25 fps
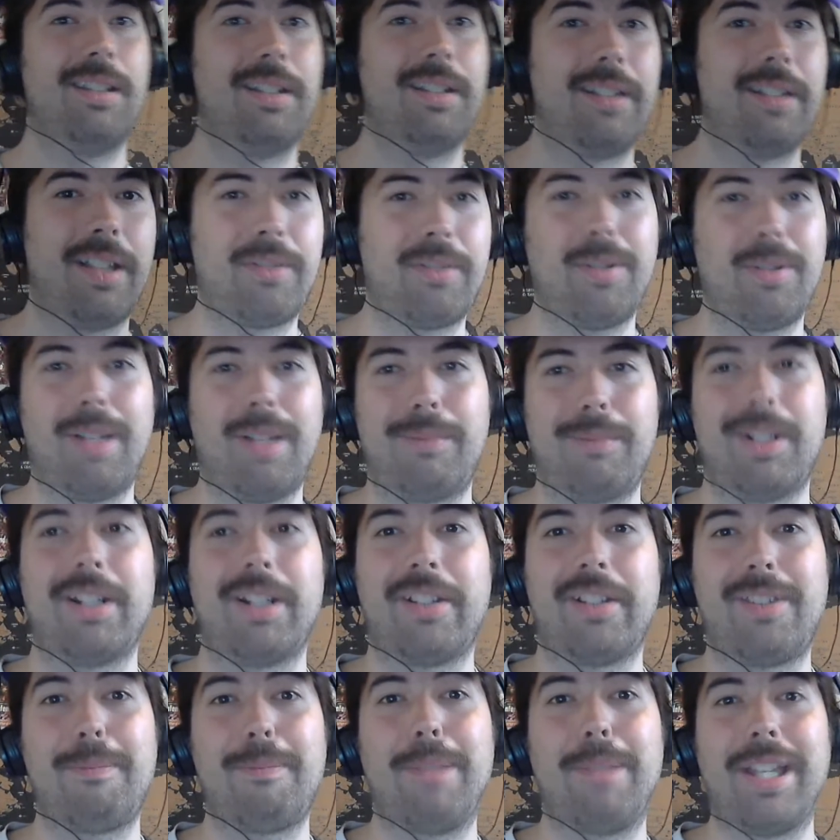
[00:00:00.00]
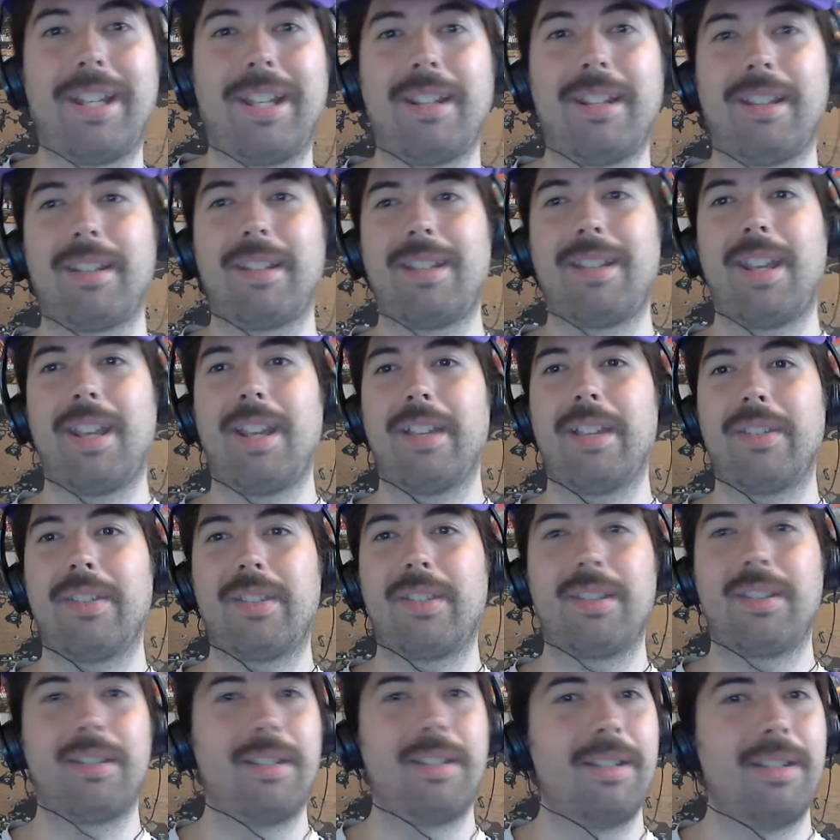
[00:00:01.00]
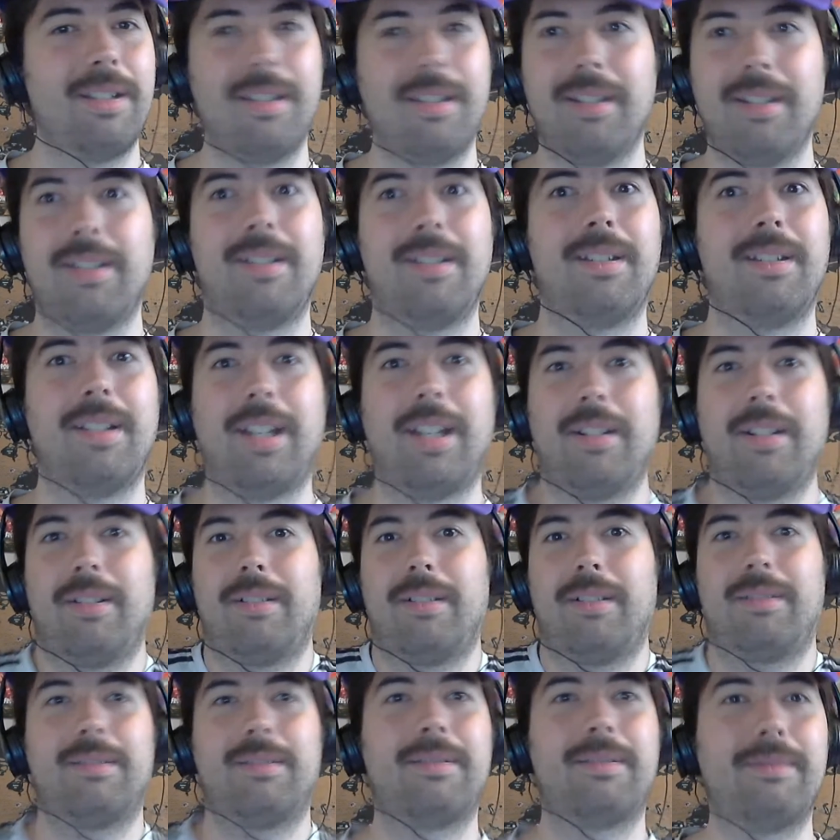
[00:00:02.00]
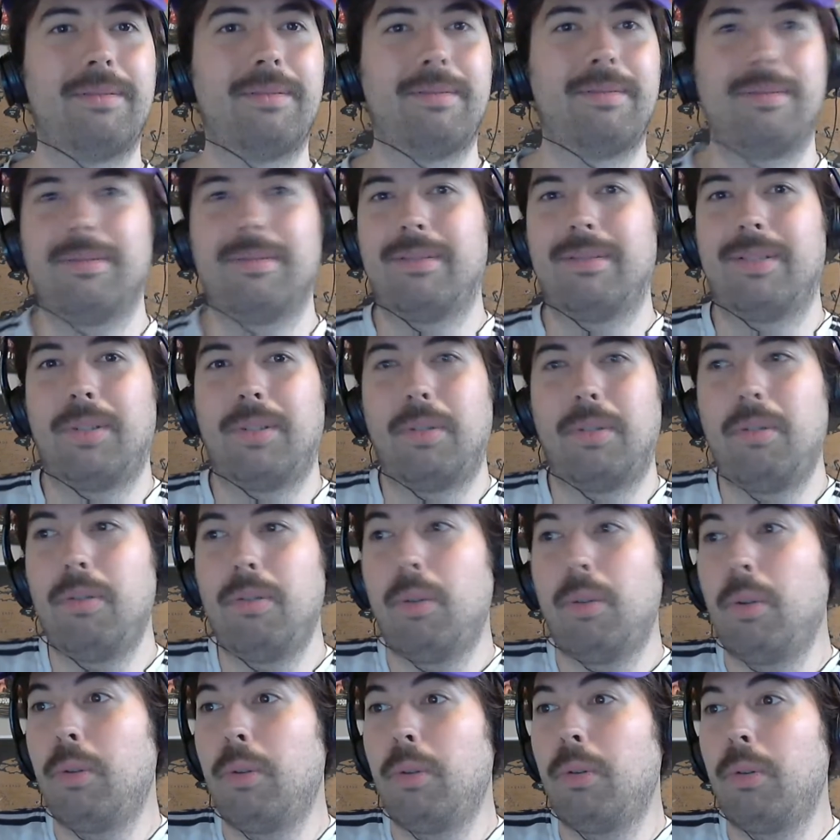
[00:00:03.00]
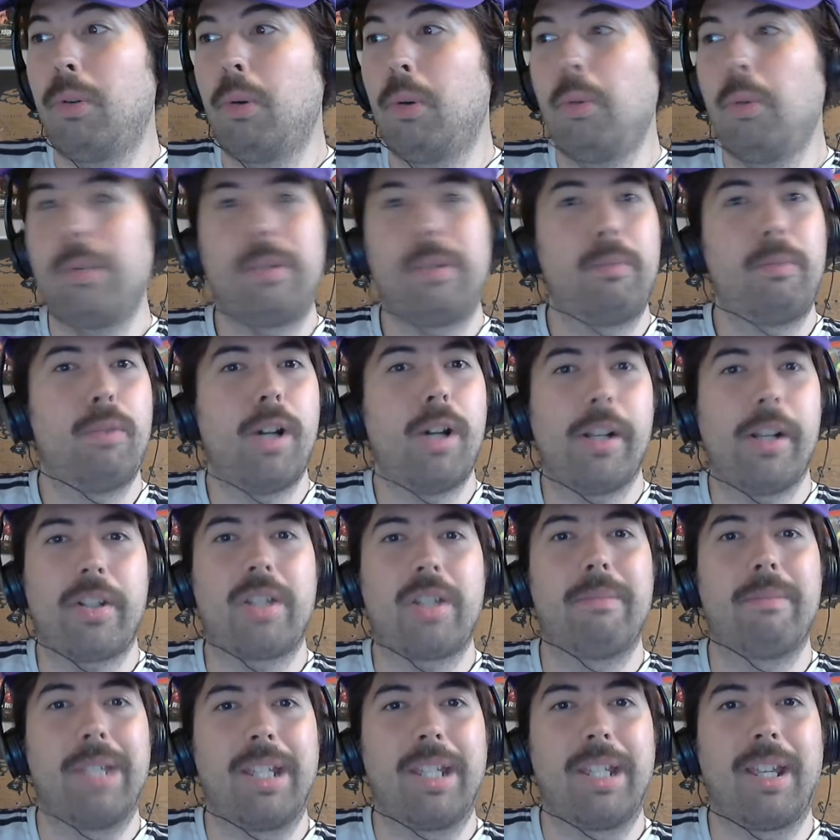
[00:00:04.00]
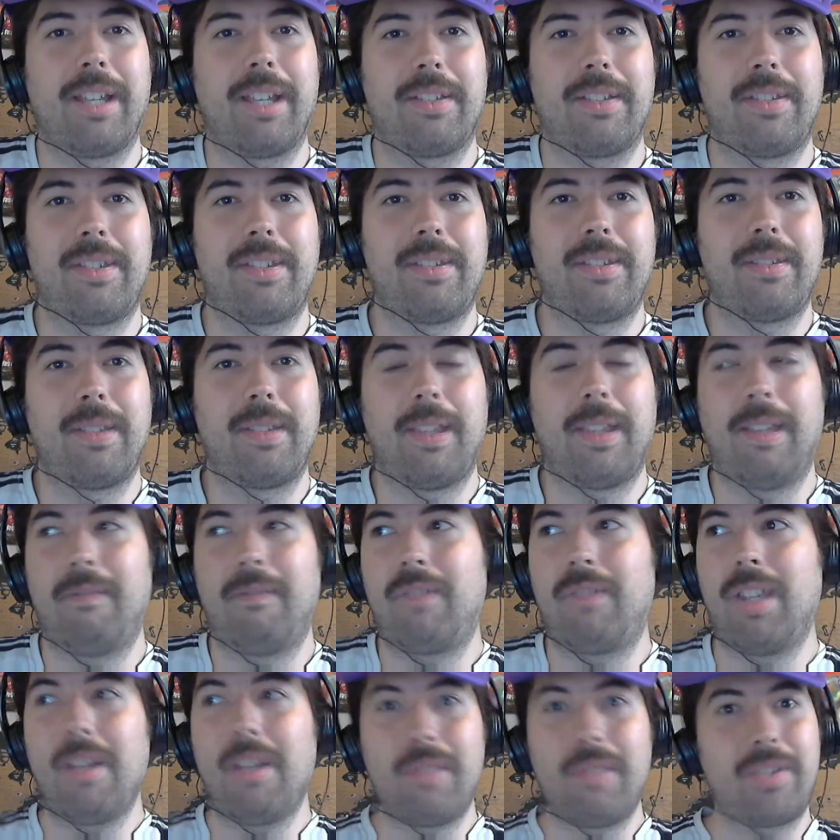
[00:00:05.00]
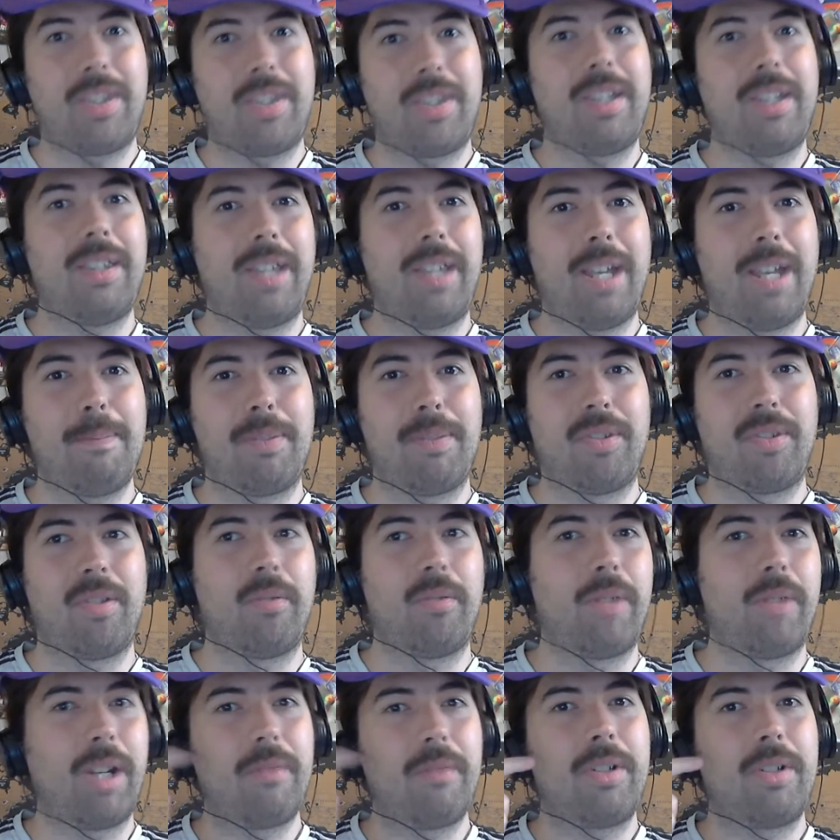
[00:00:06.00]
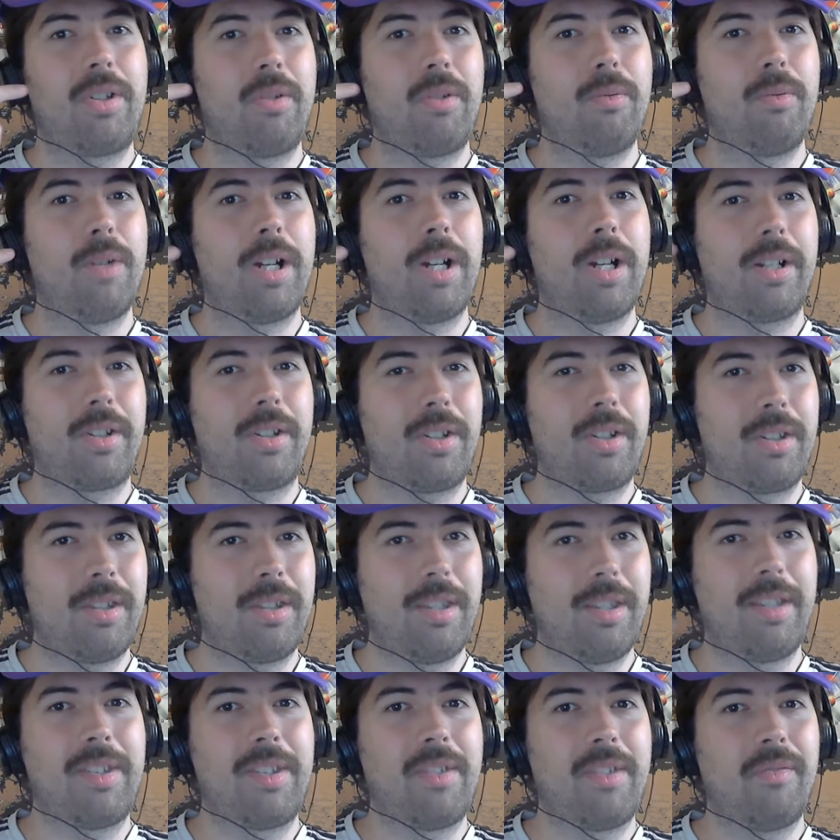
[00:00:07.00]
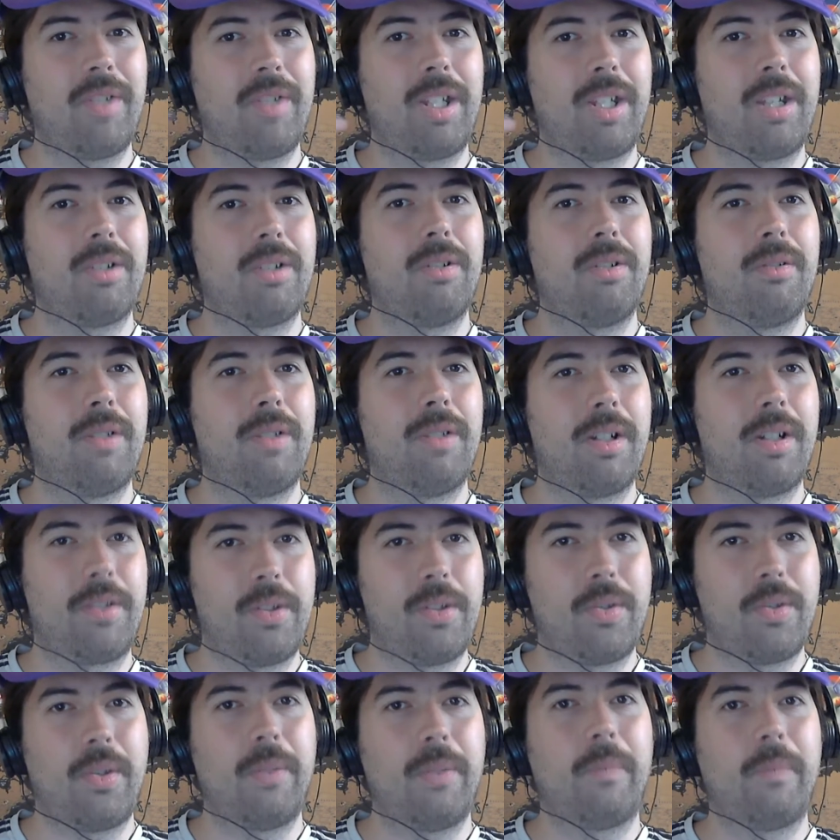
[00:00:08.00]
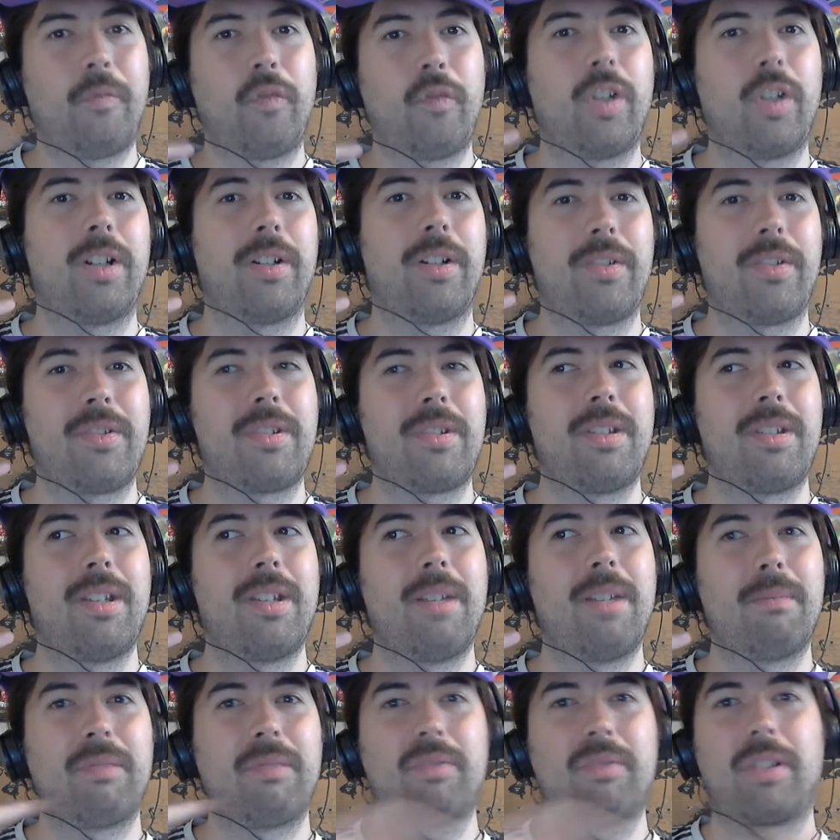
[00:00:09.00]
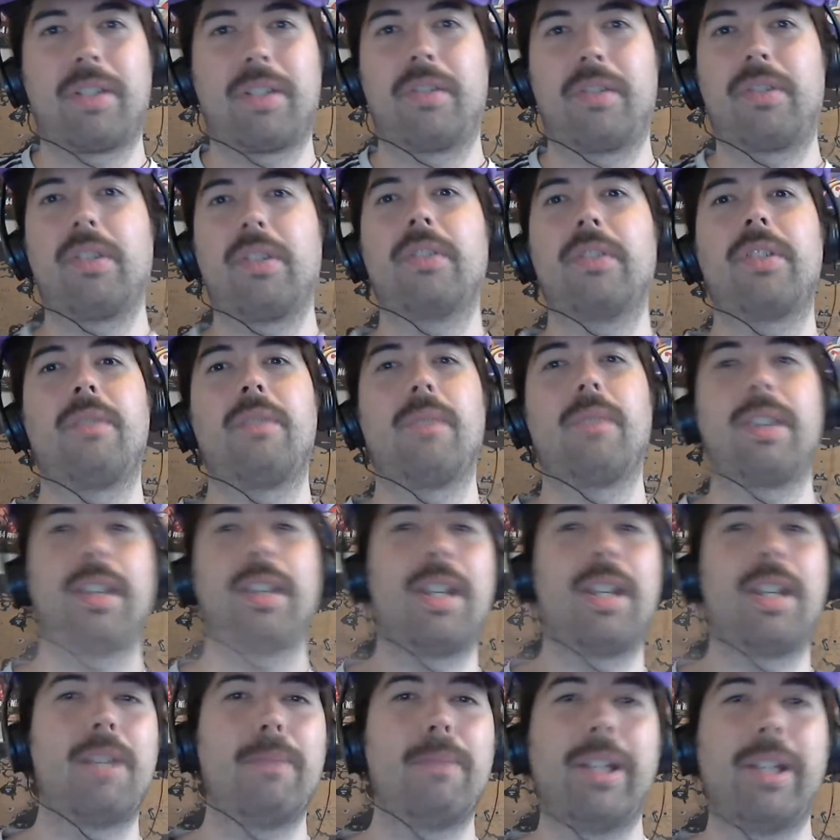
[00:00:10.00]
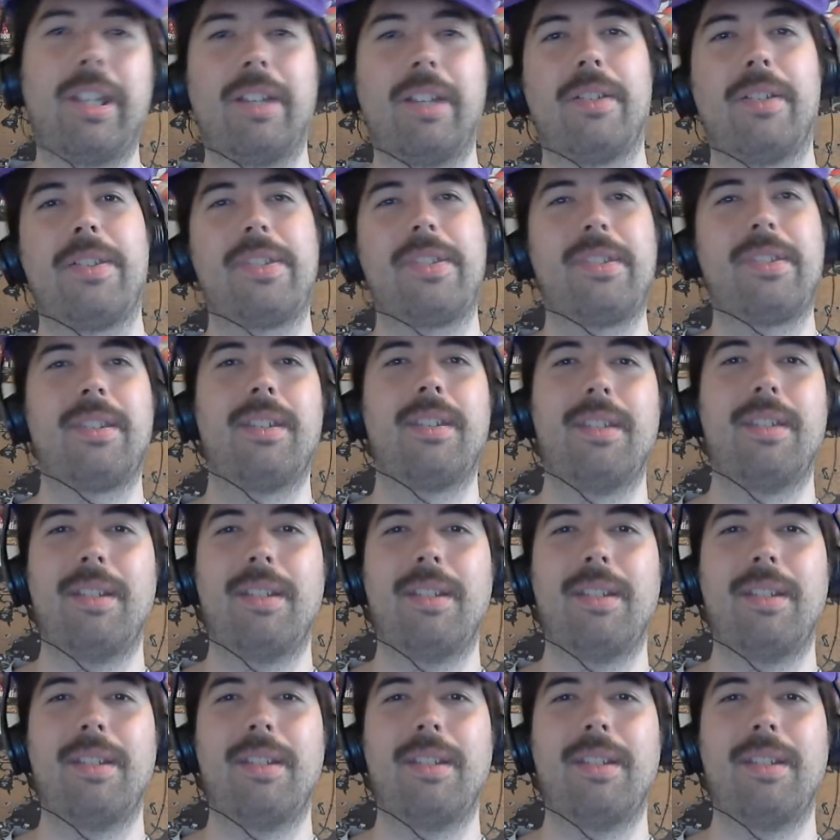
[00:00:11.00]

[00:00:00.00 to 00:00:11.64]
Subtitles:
That's why I'm not explaining the task. I don't know. Who would watch me as if you haven't seen the episode, why would you watch this video on YouTube first before consulting with anybody else?